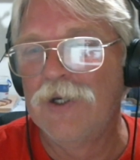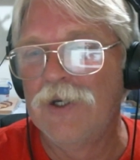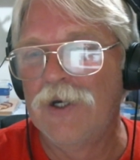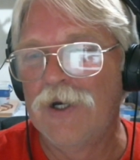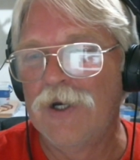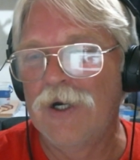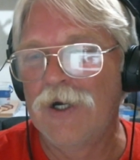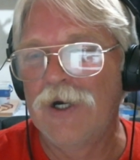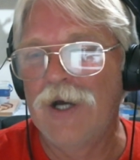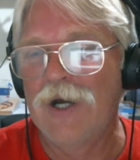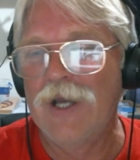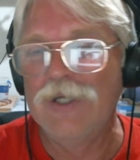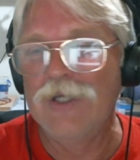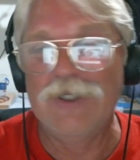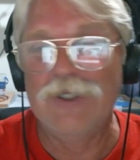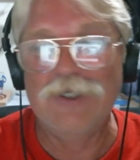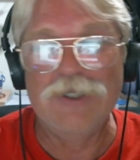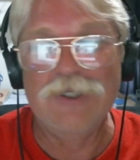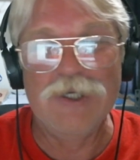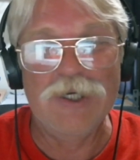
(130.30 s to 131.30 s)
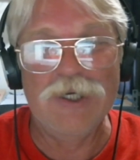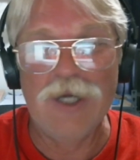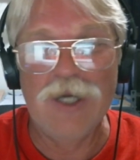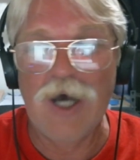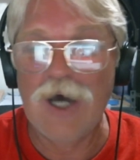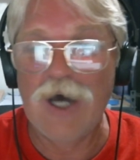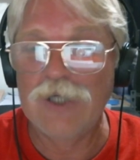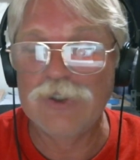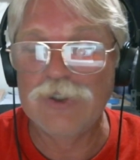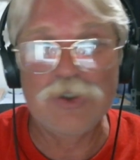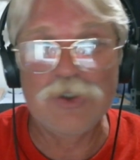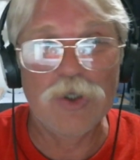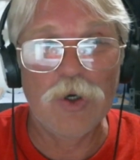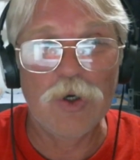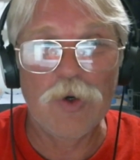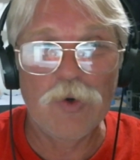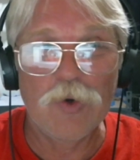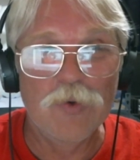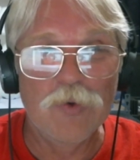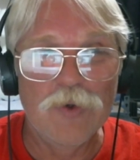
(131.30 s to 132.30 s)
Uh, I did not
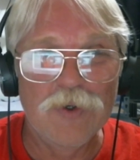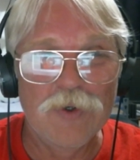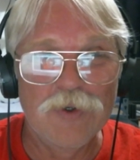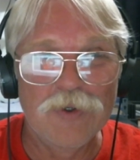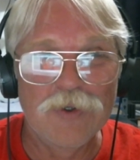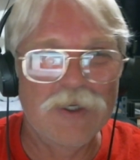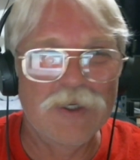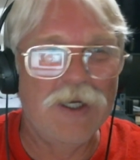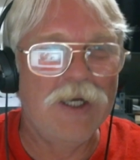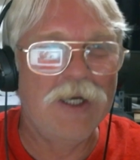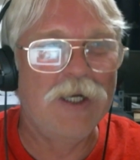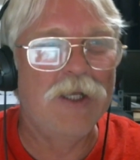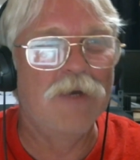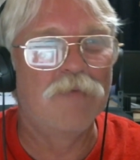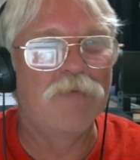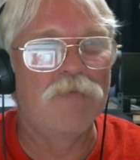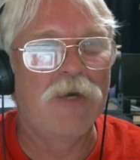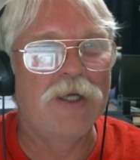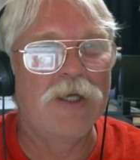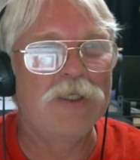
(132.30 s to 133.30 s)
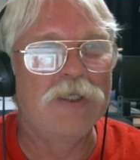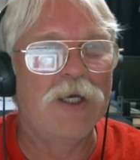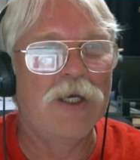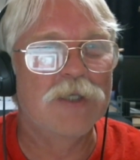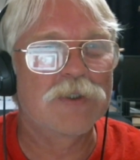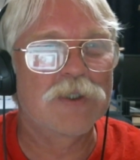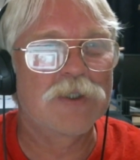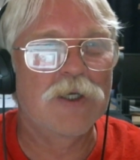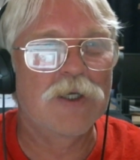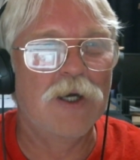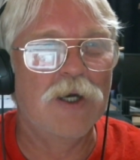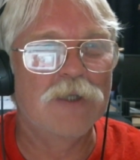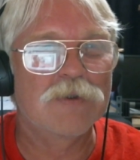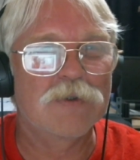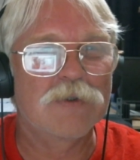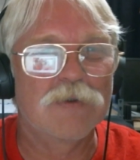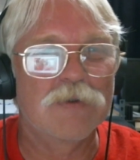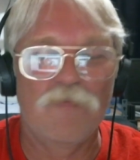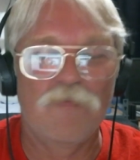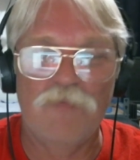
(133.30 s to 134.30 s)
show any of my test
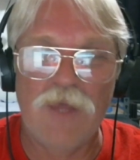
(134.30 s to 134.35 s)
cuts.